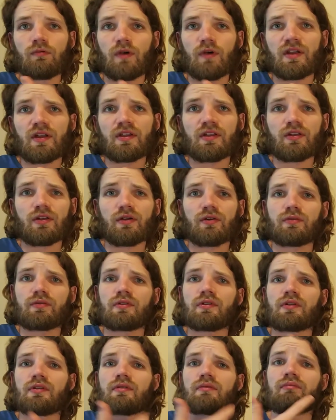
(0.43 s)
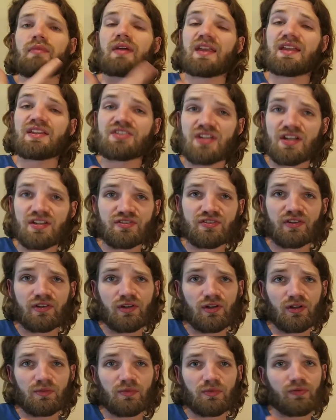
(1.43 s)
writing code, making changes to
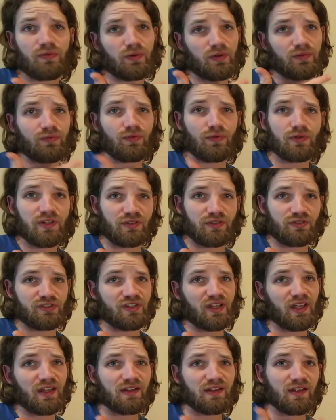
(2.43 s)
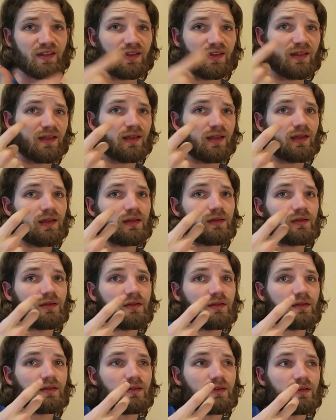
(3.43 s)
code before you fully understand it,
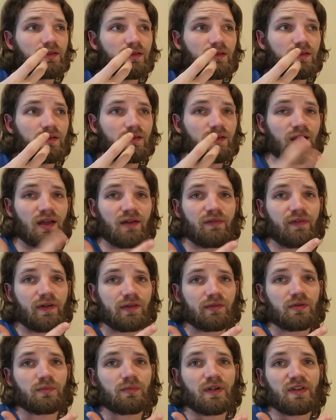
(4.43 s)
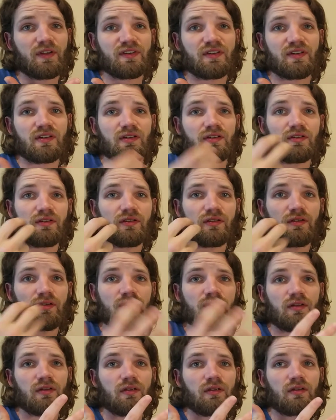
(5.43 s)
not following precedent,
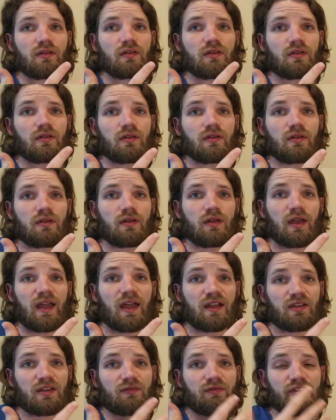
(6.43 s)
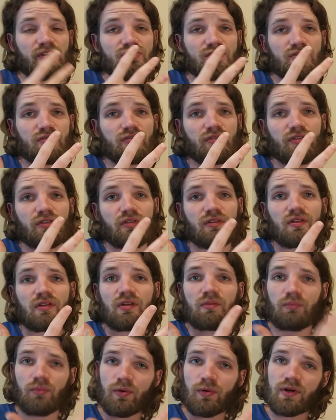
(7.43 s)
adding features,
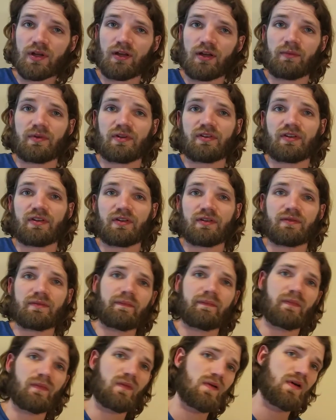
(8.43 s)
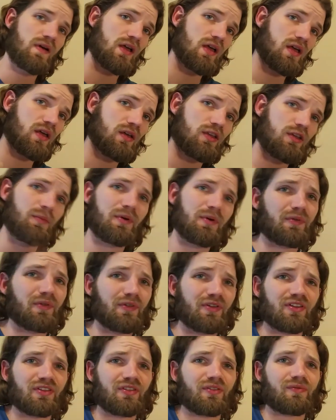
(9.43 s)
and poor commenting. But
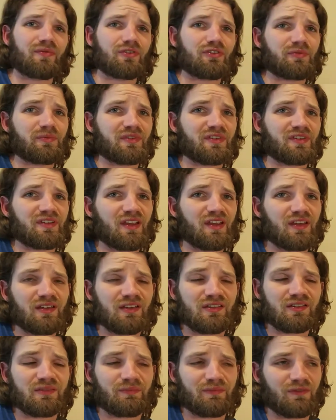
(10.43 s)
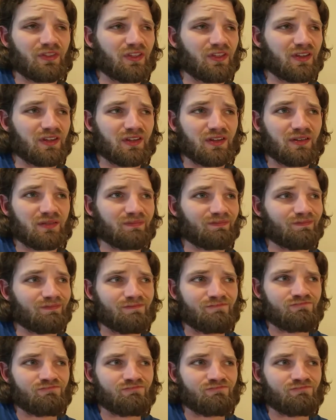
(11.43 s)
looking at the first mistake and thinking,